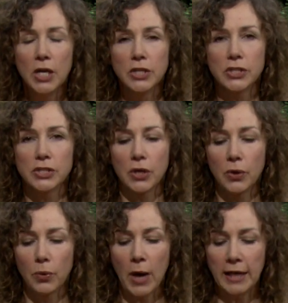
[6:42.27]

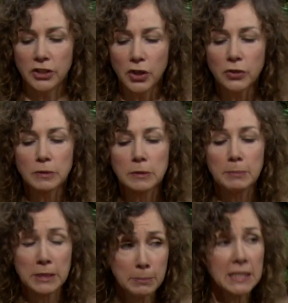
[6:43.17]
So I chose
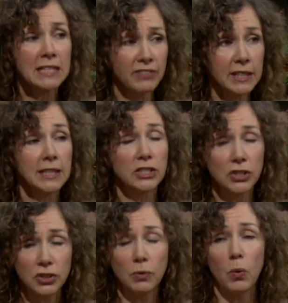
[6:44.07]
specifically to
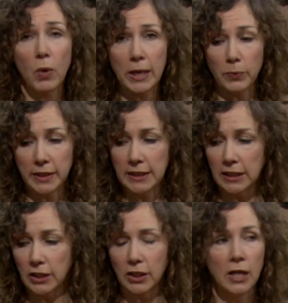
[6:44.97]
do a white one
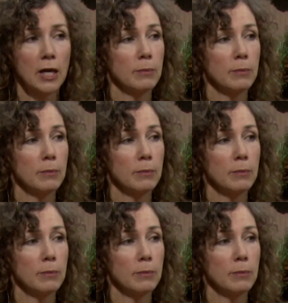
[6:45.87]
here,